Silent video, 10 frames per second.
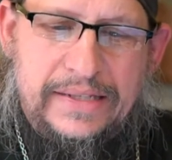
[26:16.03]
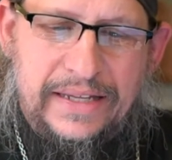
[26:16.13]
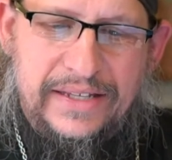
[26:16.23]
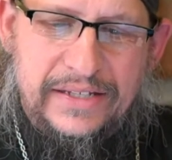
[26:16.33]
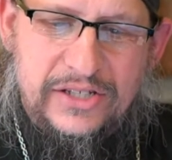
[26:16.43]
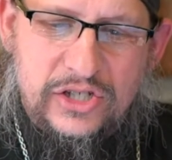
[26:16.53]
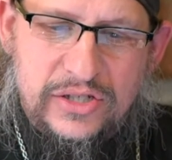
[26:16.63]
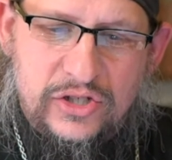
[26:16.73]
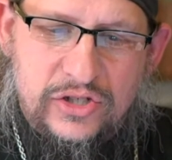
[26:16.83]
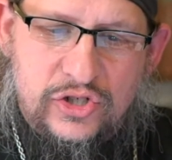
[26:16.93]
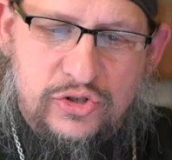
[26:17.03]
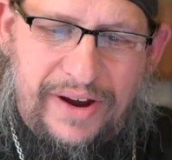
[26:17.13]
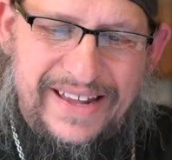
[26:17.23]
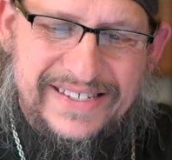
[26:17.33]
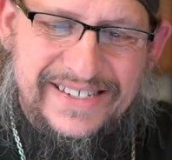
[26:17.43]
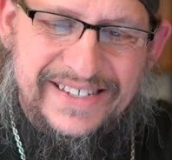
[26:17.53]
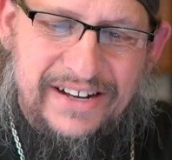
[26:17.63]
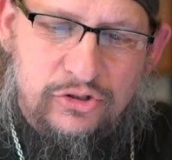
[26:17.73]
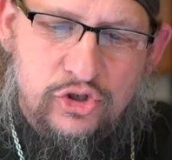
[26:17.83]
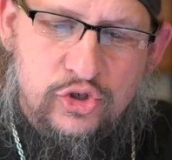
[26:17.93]
that the
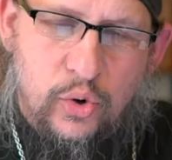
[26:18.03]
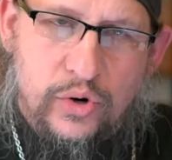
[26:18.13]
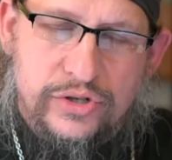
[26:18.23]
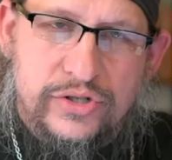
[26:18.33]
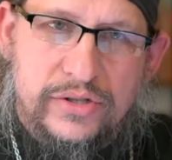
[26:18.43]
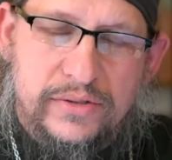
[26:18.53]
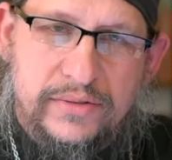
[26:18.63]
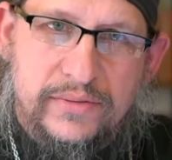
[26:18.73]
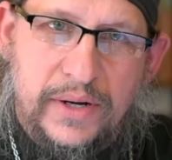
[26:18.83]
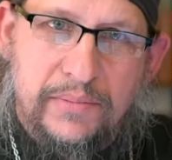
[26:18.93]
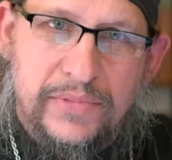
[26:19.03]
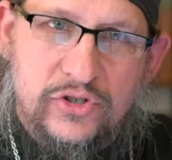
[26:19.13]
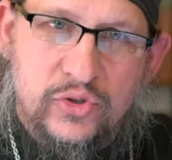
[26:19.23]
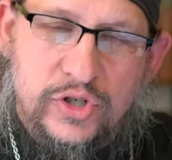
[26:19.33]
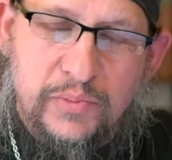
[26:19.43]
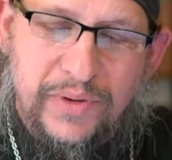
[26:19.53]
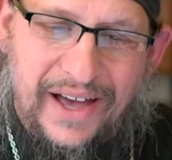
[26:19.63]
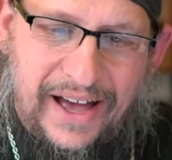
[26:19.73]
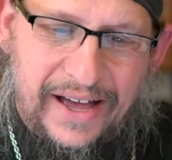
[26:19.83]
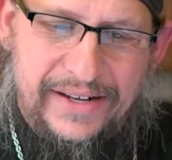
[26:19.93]
transcendental source, right, the source
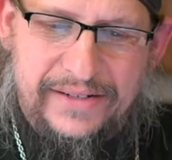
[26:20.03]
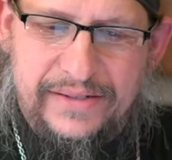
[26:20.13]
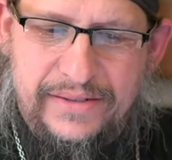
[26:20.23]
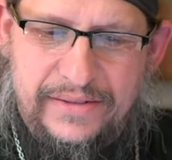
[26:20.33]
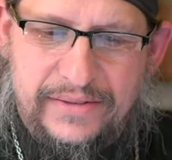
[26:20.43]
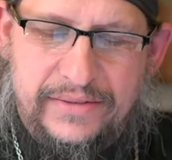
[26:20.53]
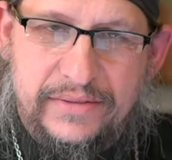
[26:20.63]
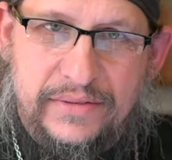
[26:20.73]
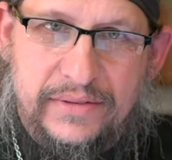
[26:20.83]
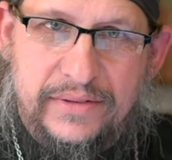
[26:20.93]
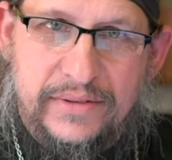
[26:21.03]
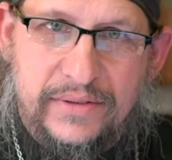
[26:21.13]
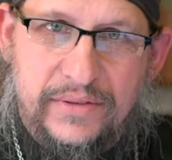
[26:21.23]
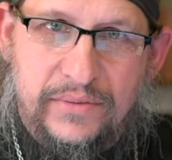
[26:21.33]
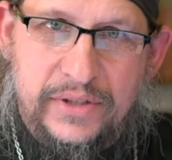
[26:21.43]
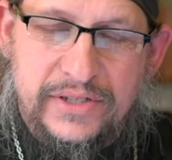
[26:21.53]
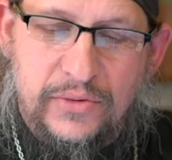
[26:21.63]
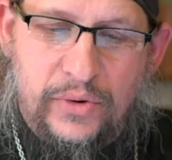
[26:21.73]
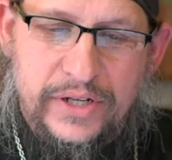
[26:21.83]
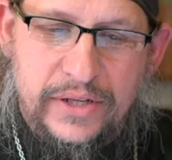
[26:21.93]
beyond
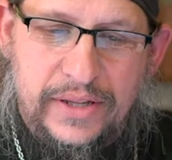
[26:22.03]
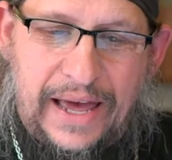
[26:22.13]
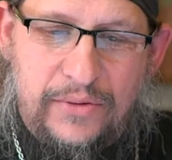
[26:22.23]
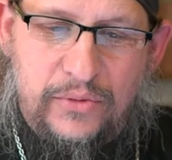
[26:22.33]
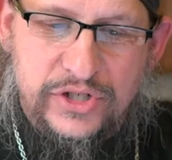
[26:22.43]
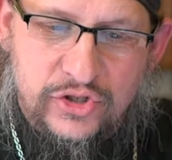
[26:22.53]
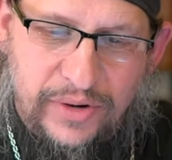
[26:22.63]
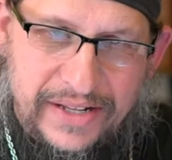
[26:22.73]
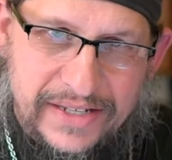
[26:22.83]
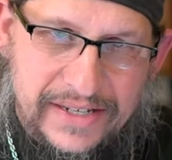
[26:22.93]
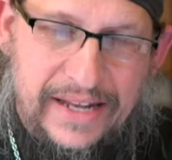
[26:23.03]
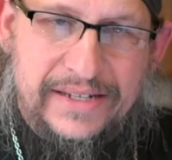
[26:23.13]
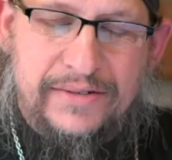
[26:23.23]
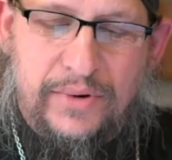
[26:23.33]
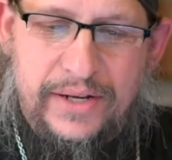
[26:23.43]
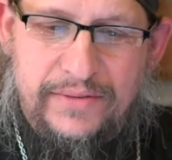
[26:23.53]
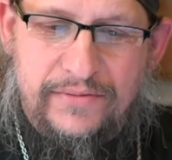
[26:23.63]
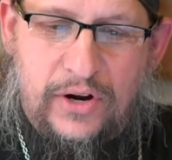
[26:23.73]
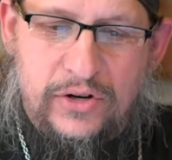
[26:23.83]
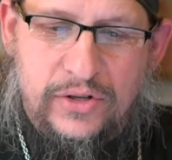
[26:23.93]
what's what is, that which is transcendent, right,
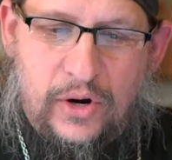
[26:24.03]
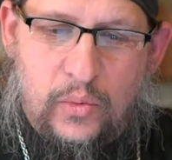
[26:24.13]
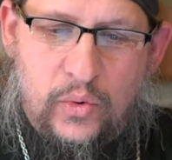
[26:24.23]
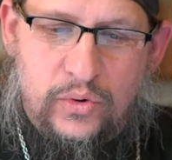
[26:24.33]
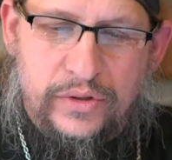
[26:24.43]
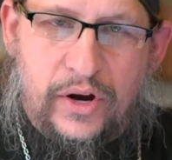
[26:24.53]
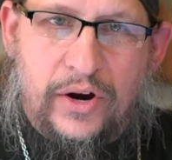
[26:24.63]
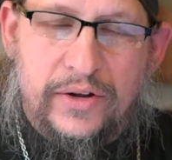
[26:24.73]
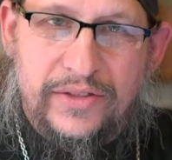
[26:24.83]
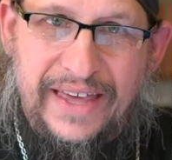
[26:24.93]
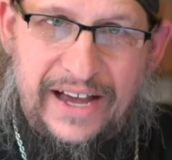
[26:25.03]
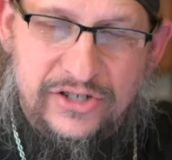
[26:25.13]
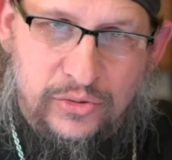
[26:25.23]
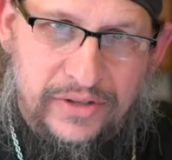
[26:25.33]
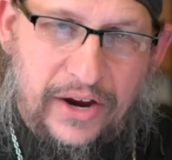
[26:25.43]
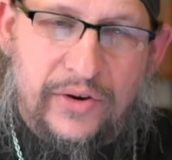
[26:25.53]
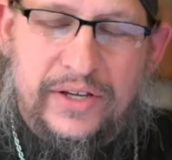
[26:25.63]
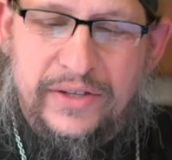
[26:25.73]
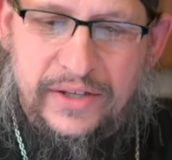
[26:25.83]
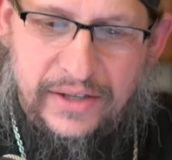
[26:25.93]
our, our world, our the exoteric,
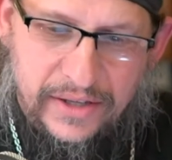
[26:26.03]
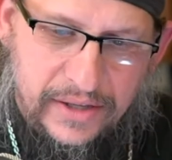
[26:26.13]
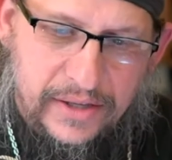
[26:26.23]
the